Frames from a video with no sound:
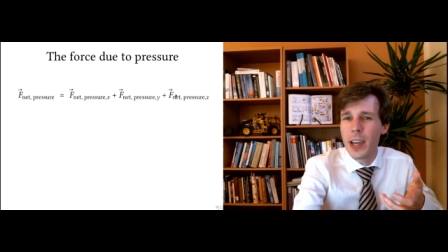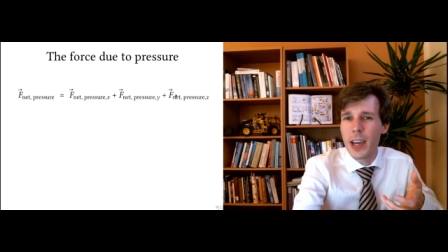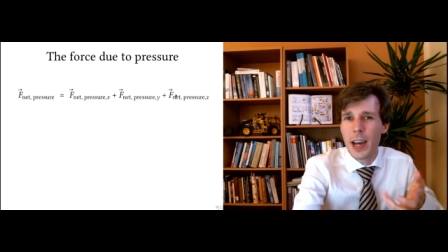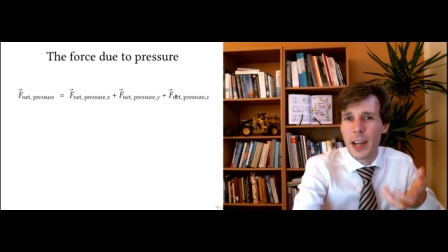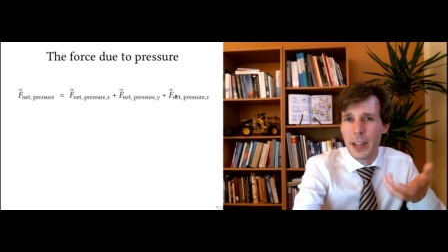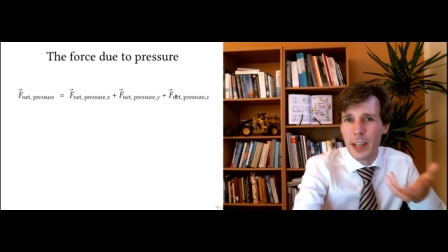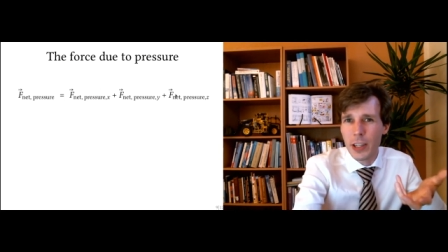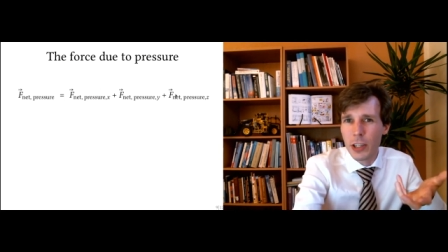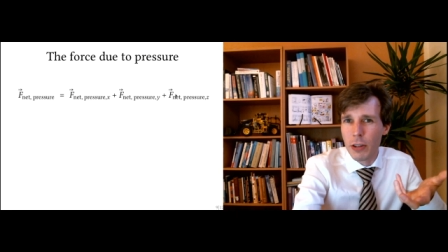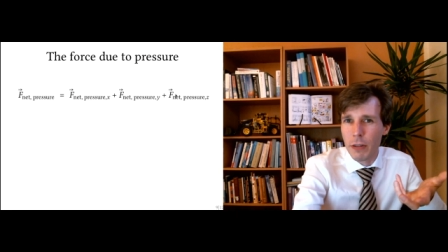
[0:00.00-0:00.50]

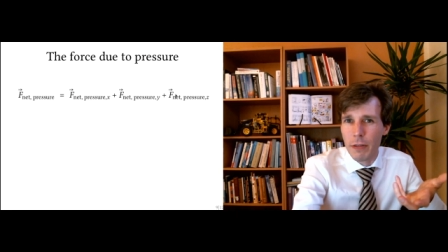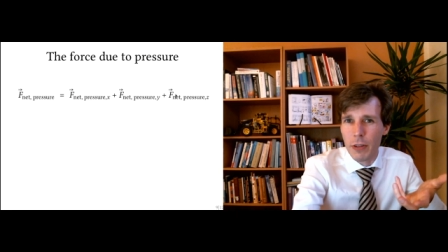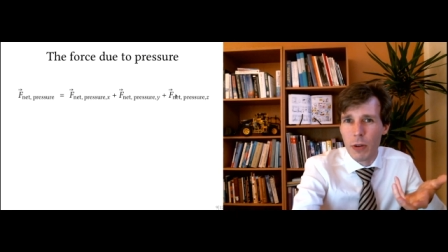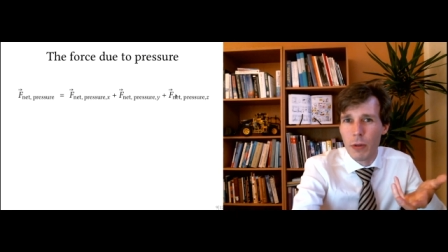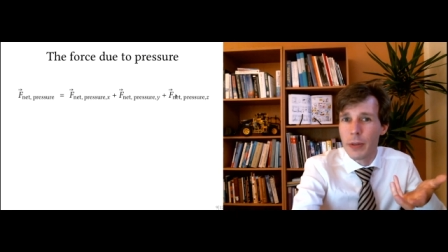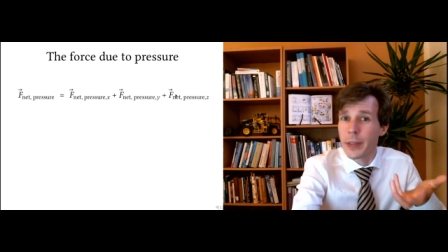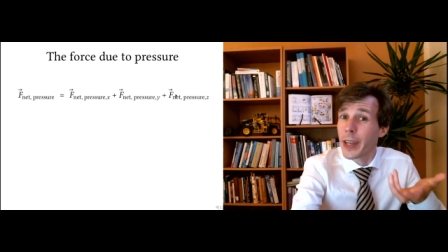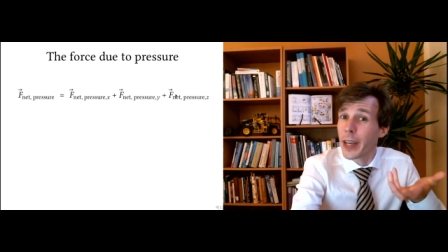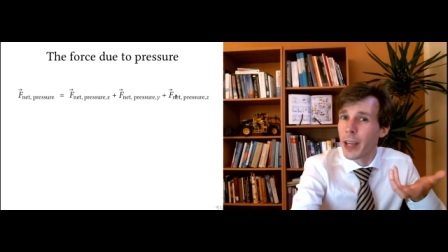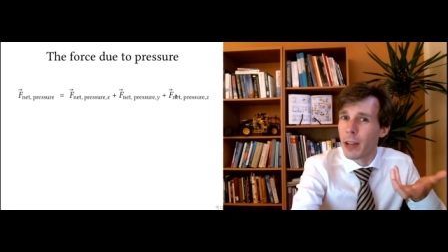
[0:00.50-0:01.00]
And each of
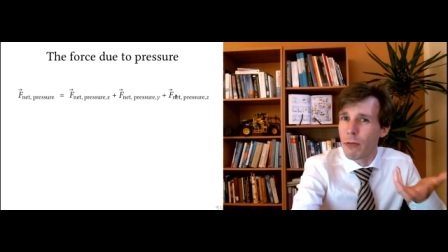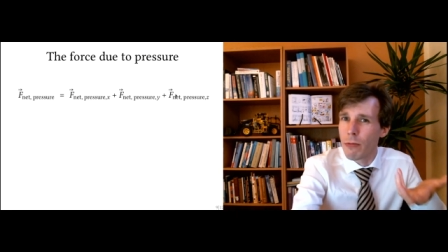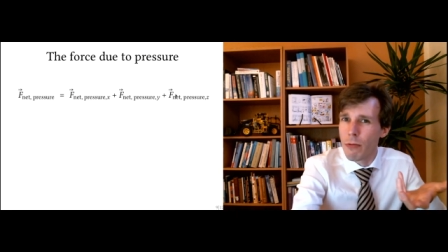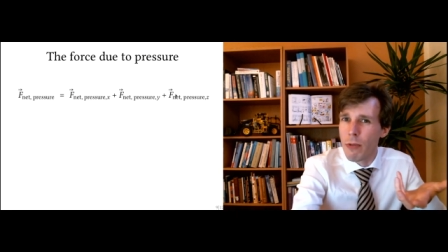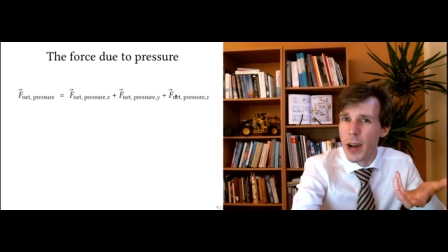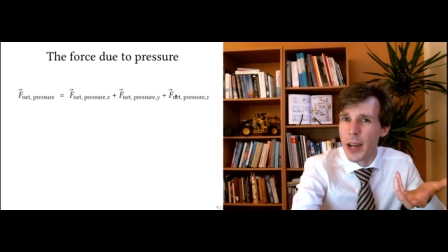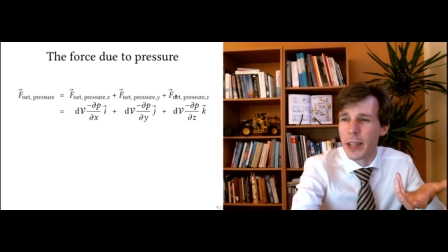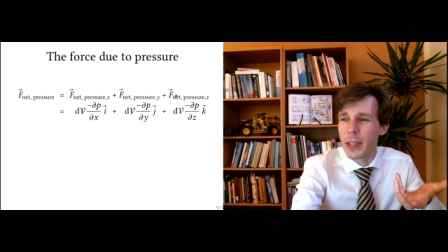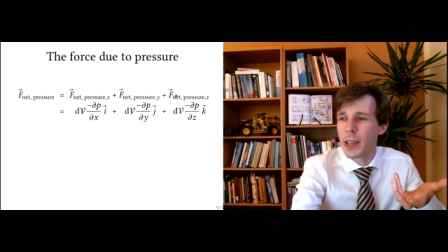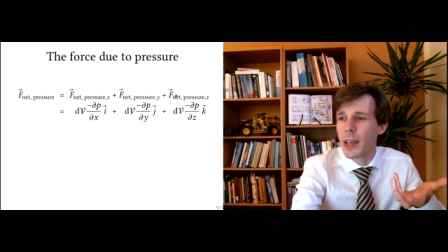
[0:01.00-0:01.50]
those I can
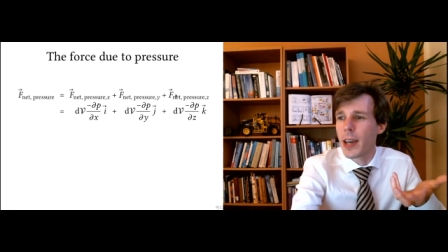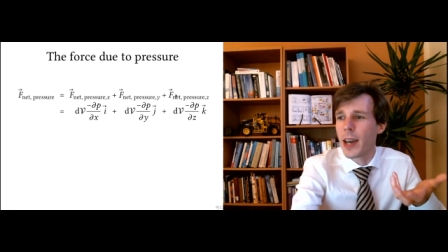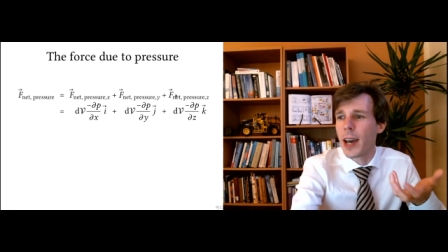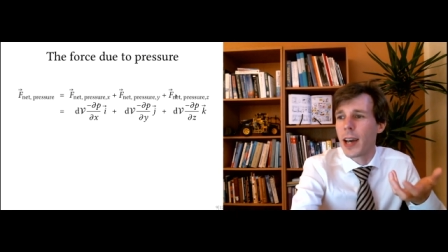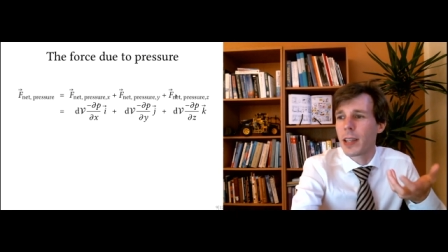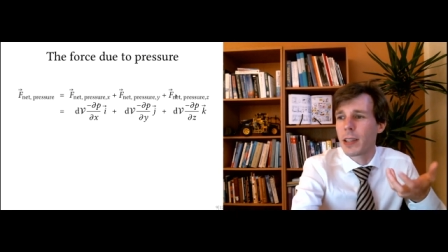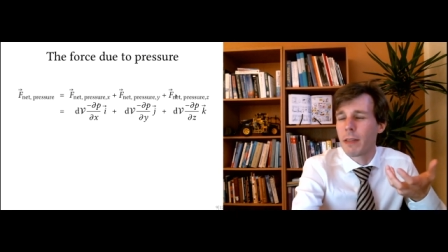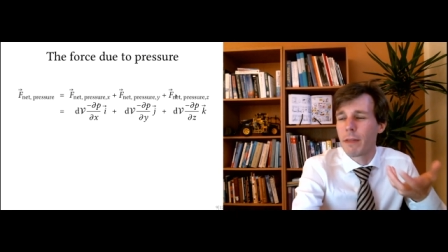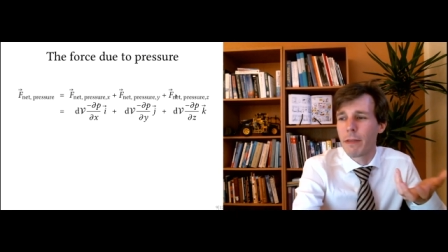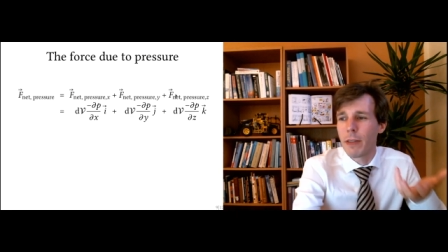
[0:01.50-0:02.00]
write
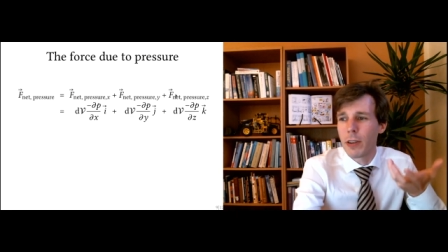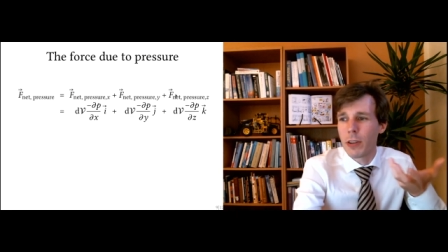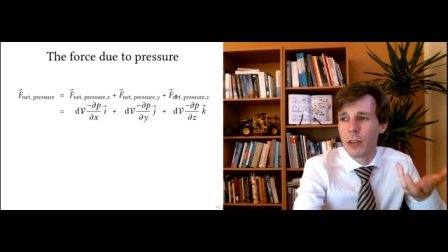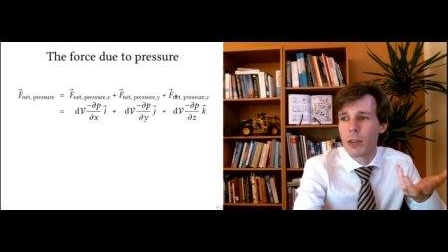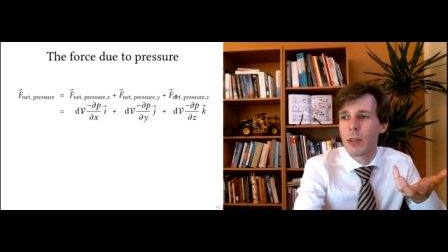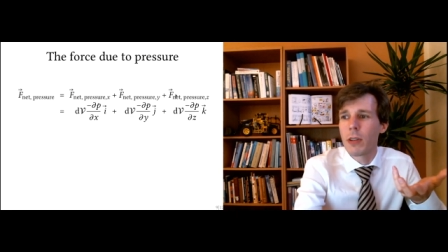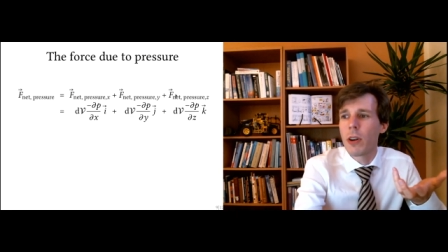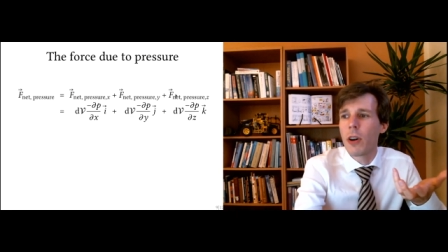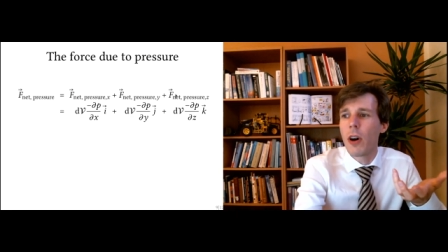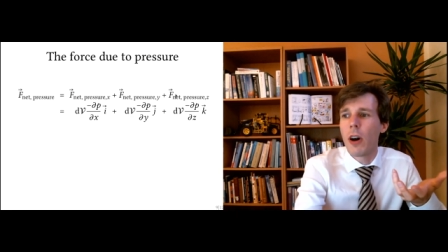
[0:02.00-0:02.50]
as a
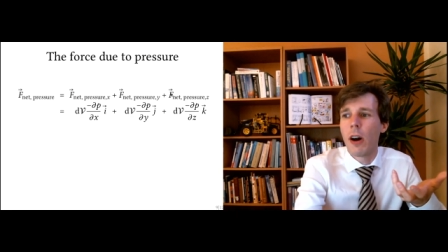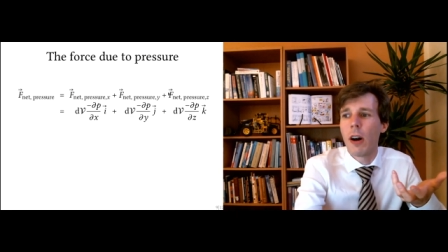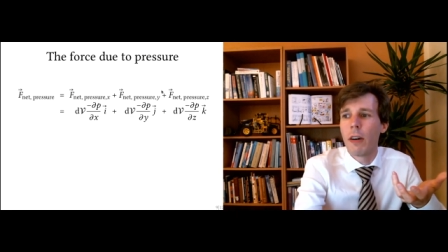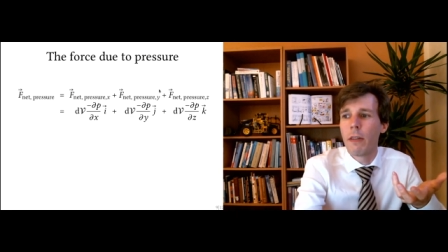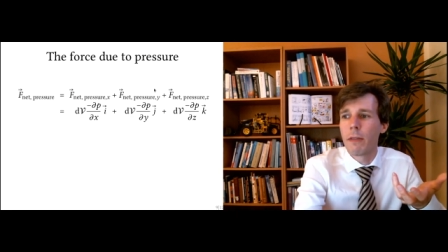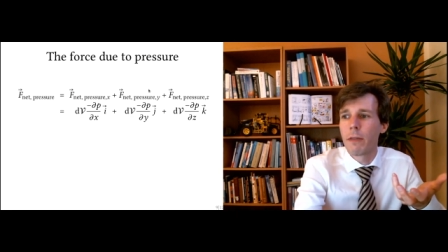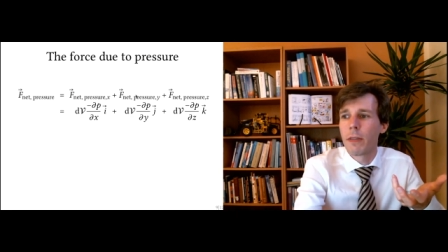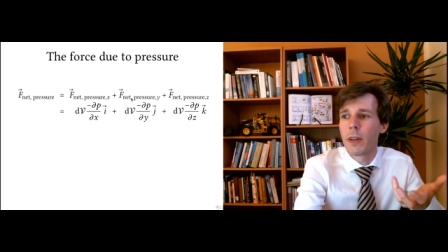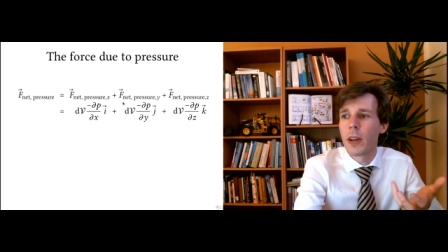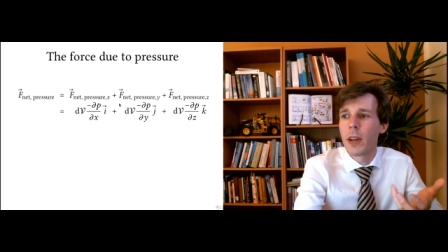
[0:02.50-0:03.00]
function of